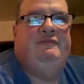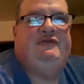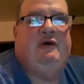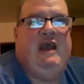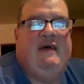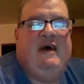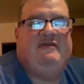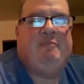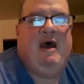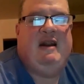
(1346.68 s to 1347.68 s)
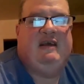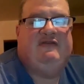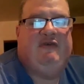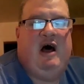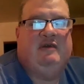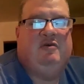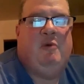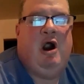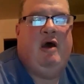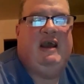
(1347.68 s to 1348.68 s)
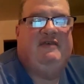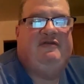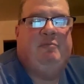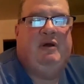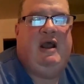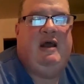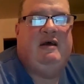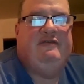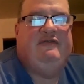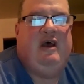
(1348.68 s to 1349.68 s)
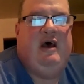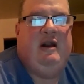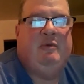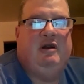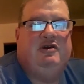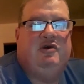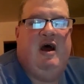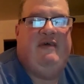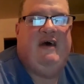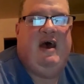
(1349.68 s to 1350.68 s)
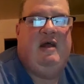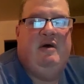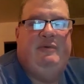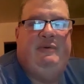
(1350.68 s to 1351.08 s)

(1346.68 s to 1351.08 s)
So yeah, that's my next vlog tomorrow. I got some bananas, and I'm gonna try that.